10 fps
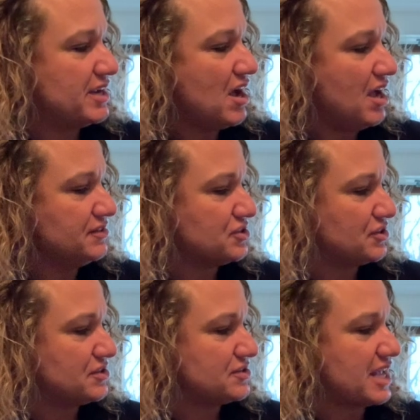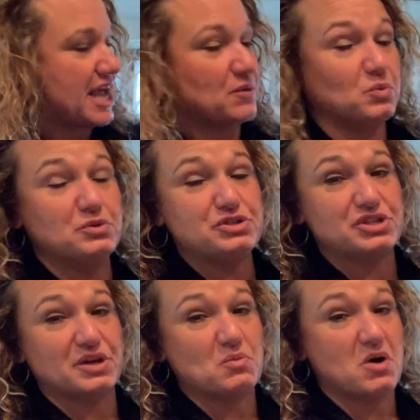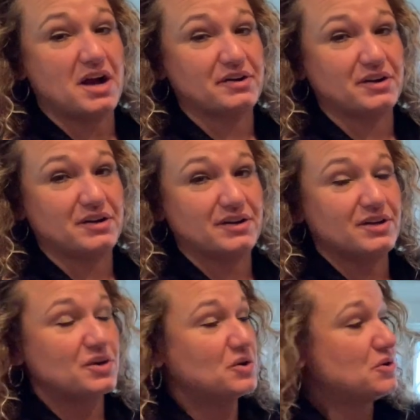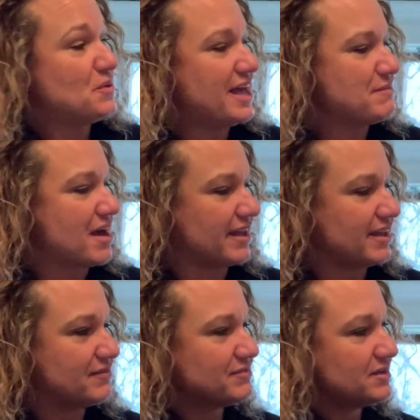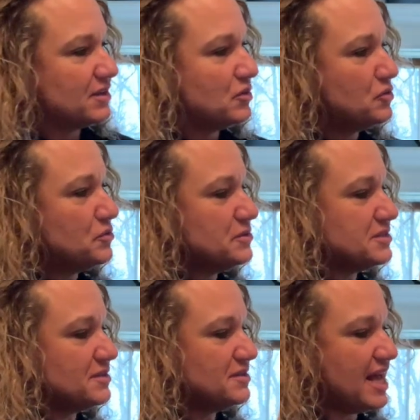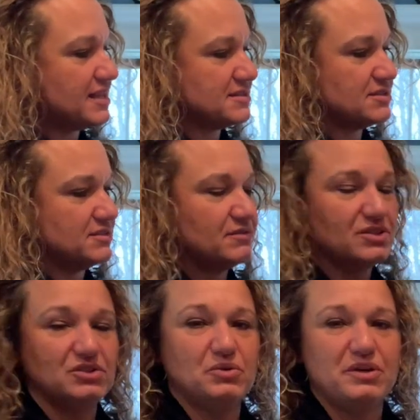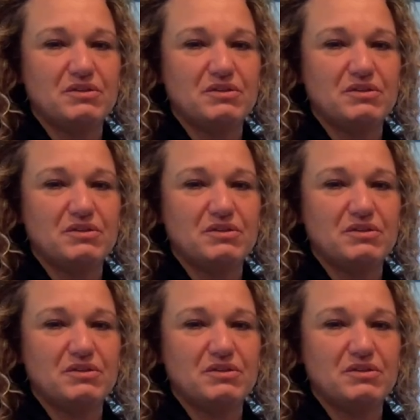hunters, and whooshing water. Who am I? Whose nest? Who do